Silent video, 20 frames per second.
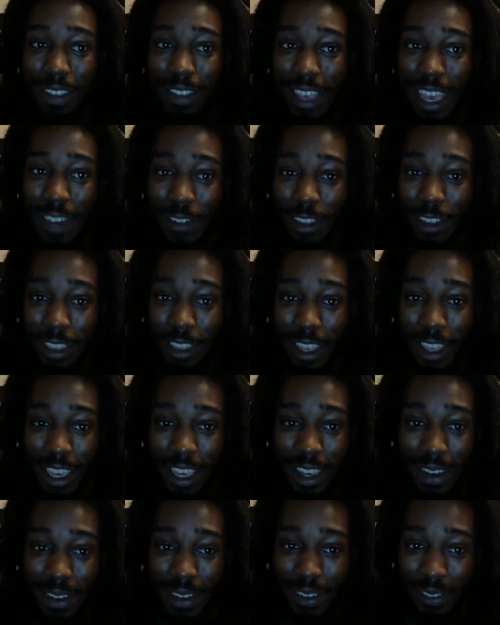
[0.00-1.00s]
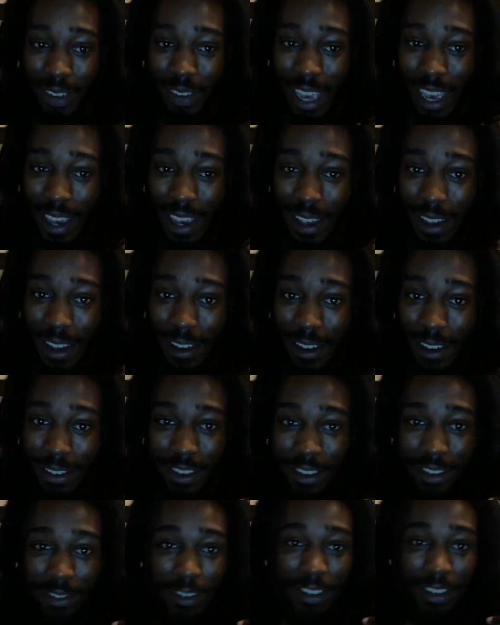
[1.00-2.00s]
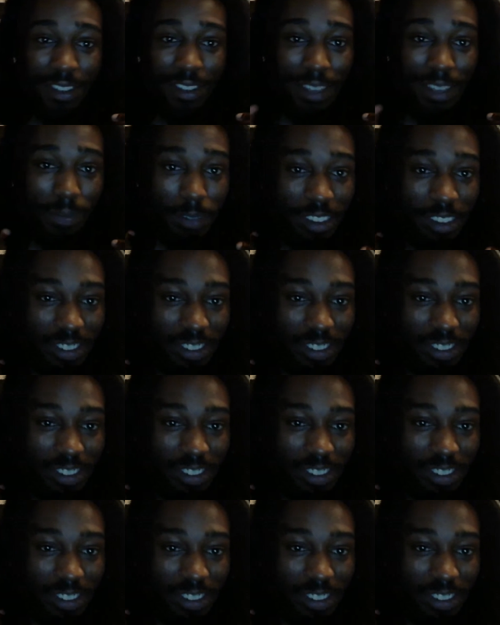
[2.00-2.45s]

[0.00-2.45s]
everything echoes because if